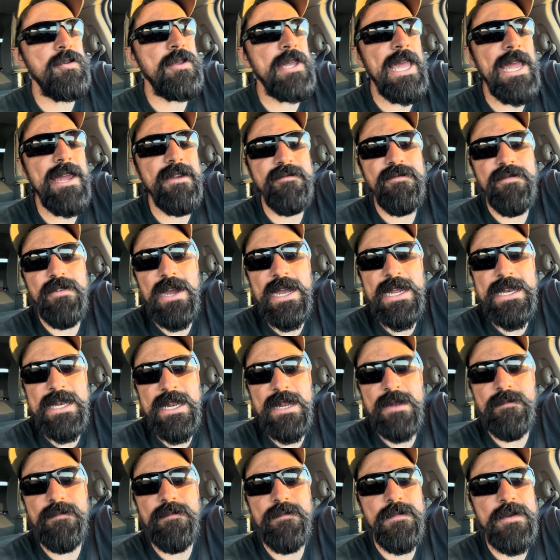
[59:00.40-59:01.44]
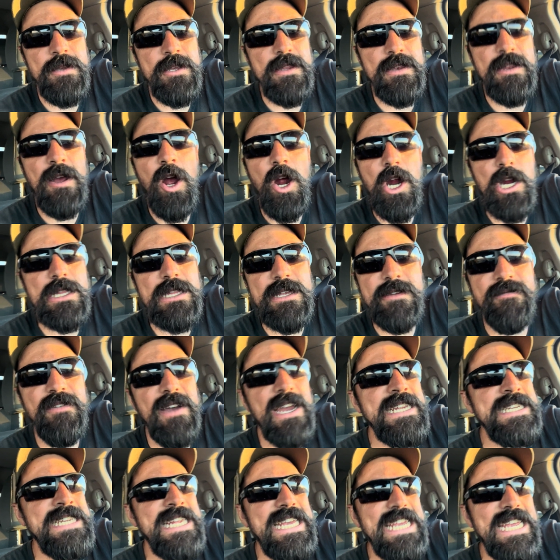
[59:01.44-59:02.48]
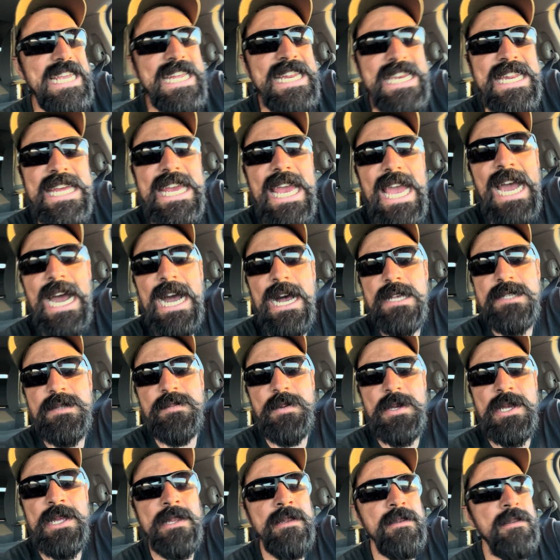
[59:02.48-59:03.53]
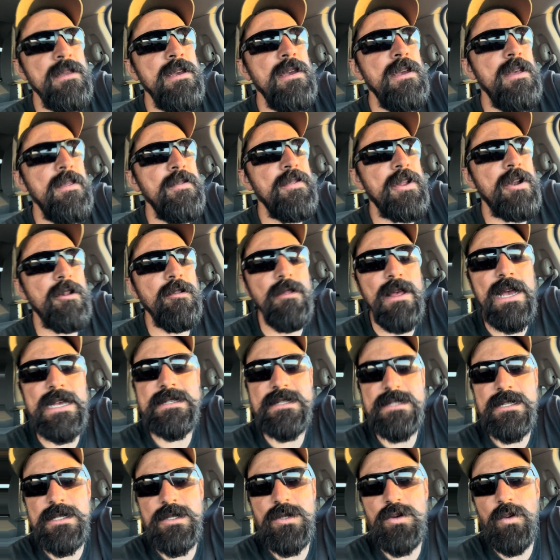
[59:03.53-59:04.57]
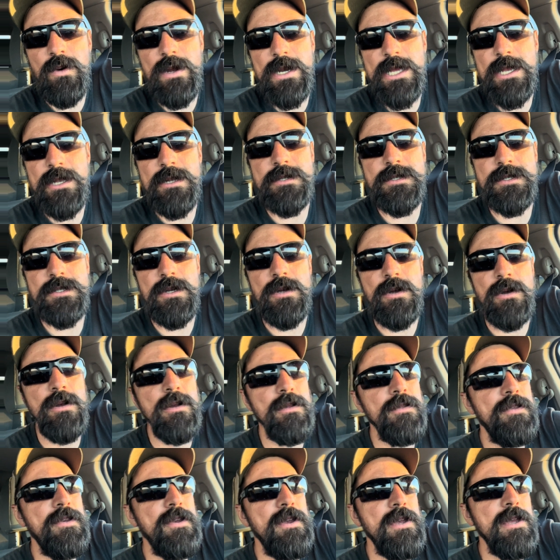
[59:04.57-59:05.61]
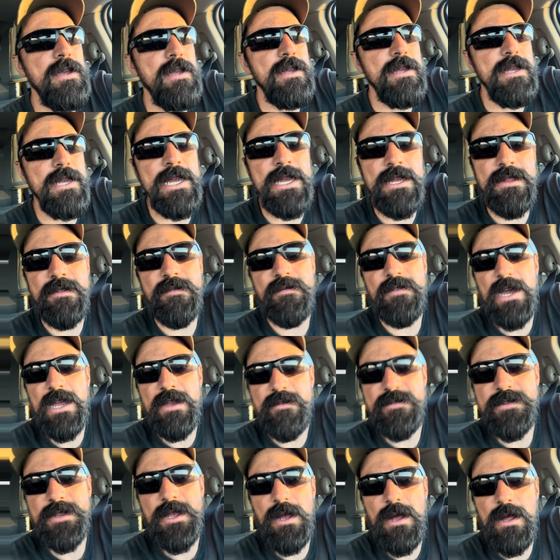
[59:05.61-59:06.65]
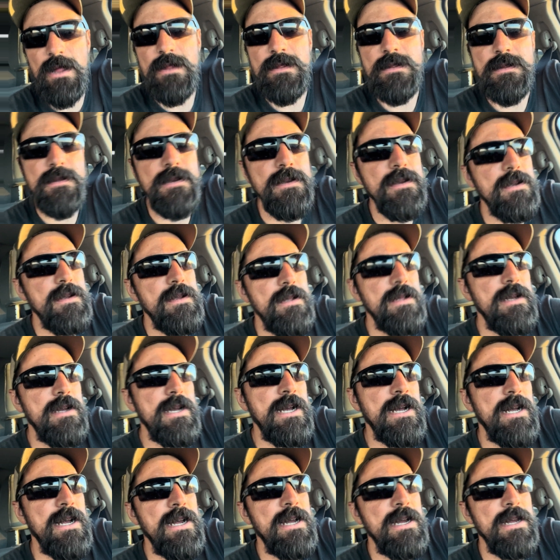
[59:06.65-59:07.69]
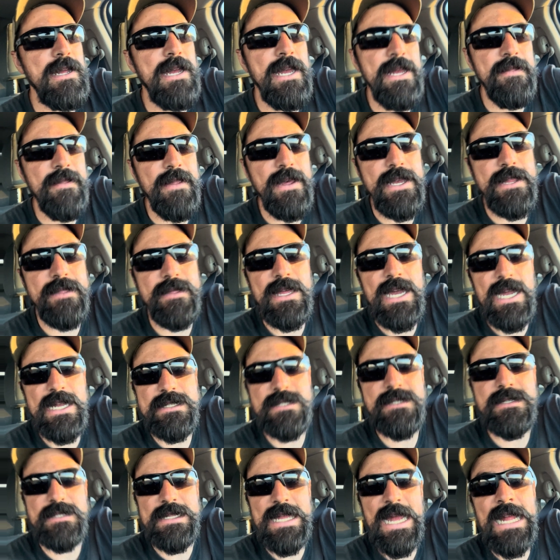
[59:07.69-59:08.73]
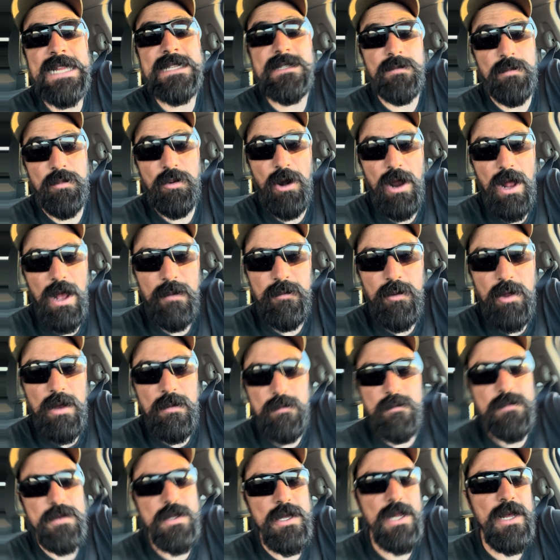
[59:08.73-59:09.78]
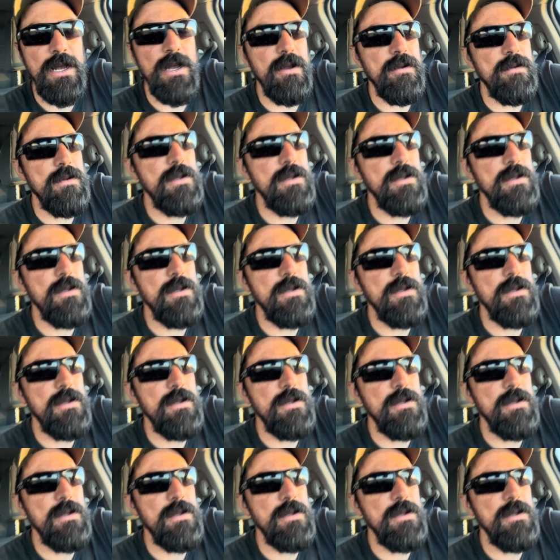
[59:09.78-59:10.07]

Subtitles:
can't find it. You can hardly find any aspen that are less than 20 years old in the Vividal, and like that's a problem. You know,